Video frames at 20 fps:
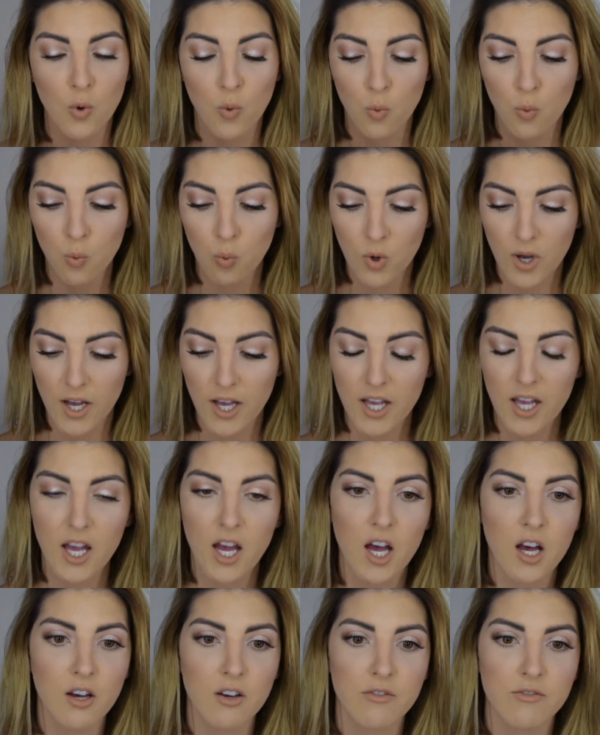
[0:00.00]
what
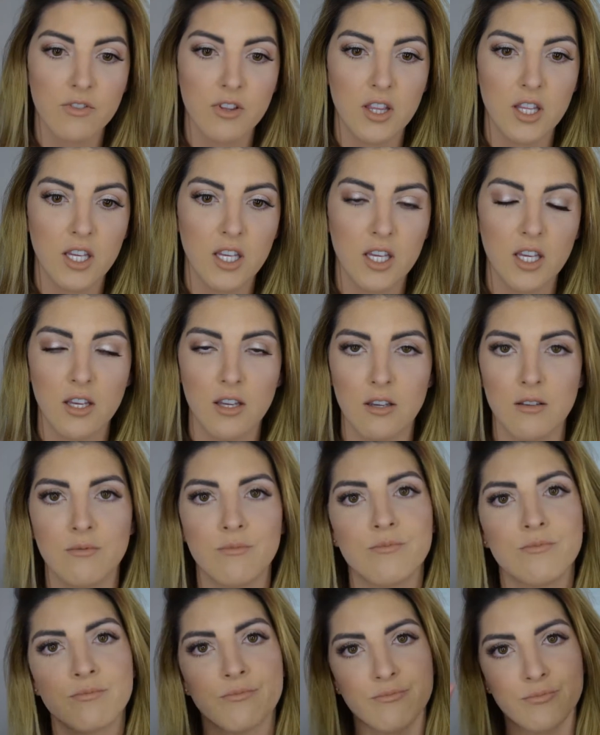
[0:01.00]
of the
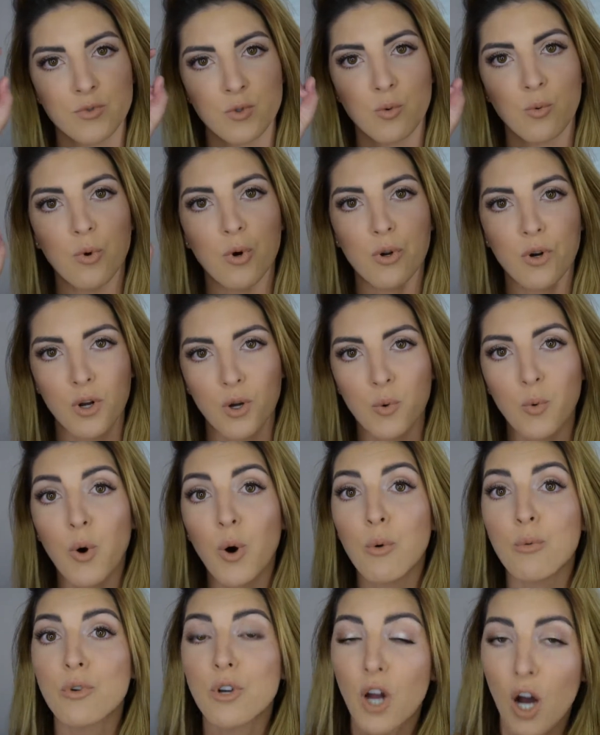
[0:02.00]

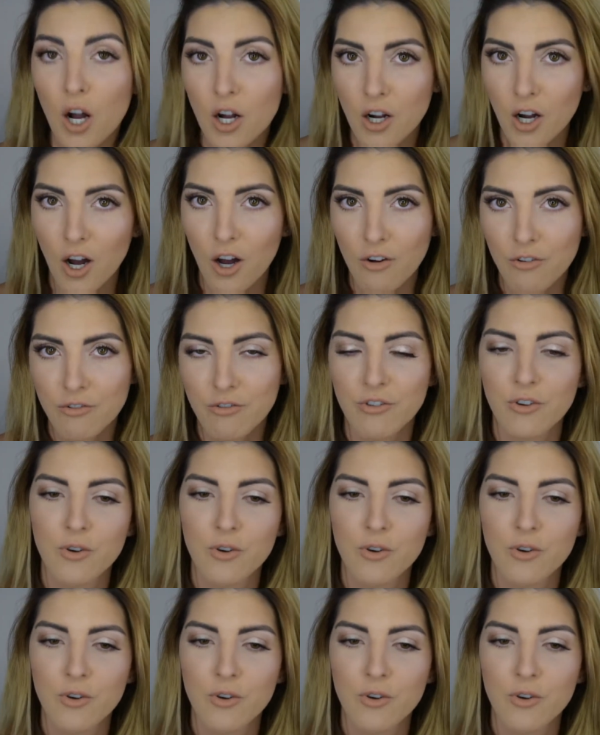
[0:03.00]
quote-unquote knockoff